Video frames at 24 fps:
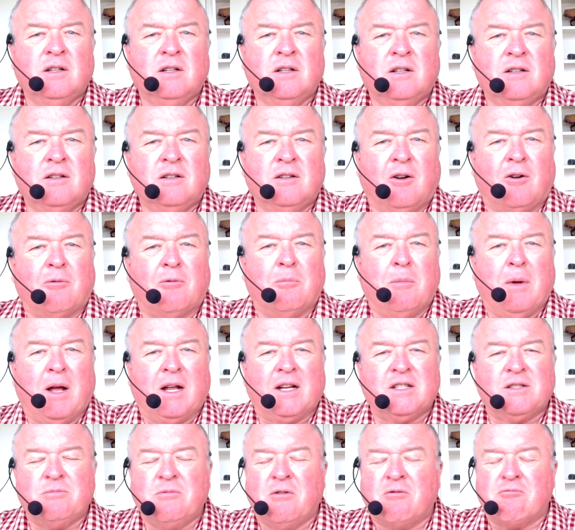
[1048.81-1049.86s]
not
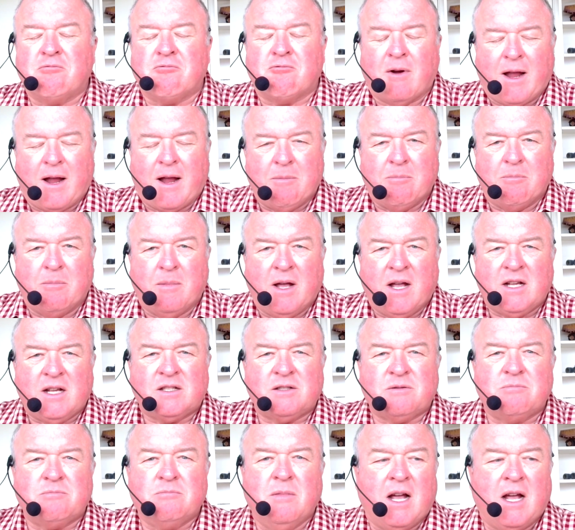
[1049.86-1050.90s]
maximum ramp mass,
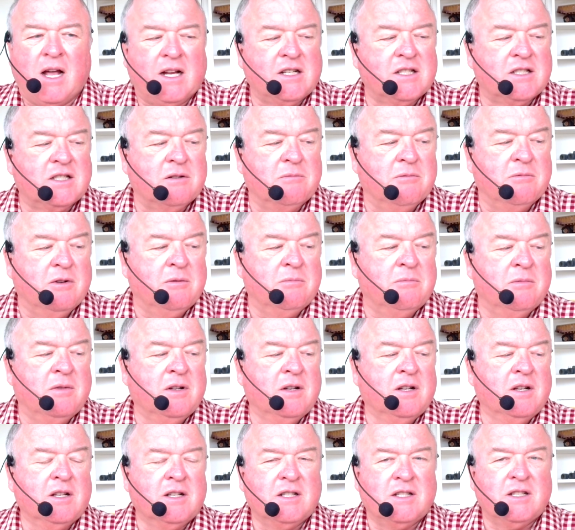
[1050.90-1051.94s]
maximum
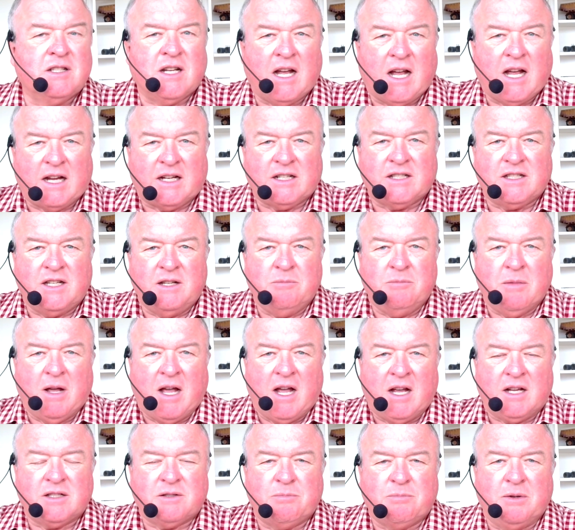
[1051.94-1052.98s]
taxi
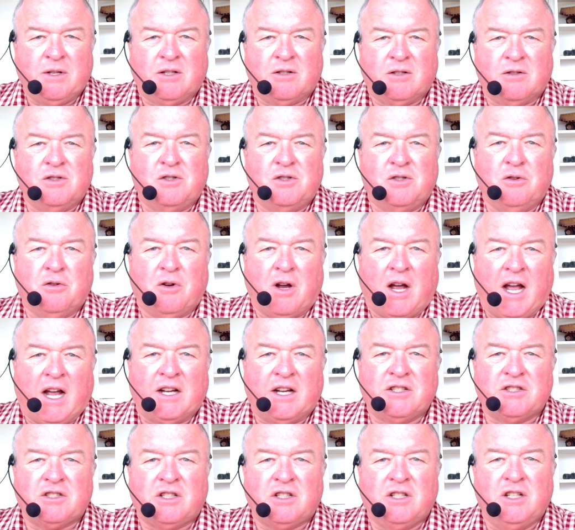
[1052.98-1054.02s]
mass, because you're
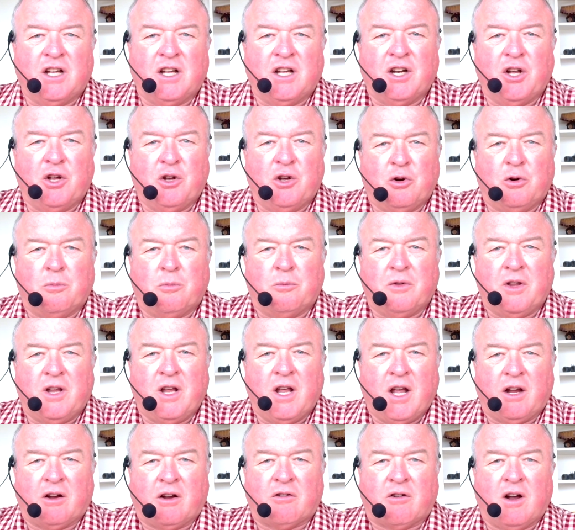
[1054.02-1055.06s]
actually going to help the
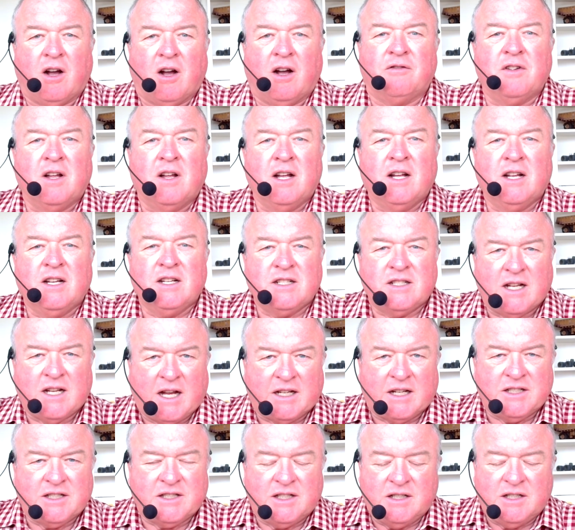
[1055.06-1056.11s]
aircraft
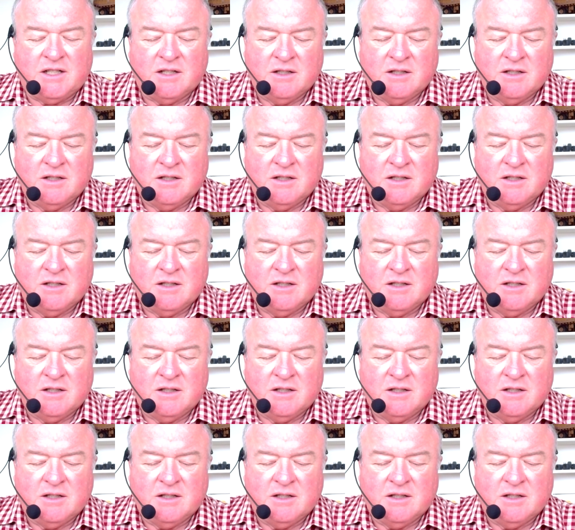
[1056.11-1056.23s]
taxi.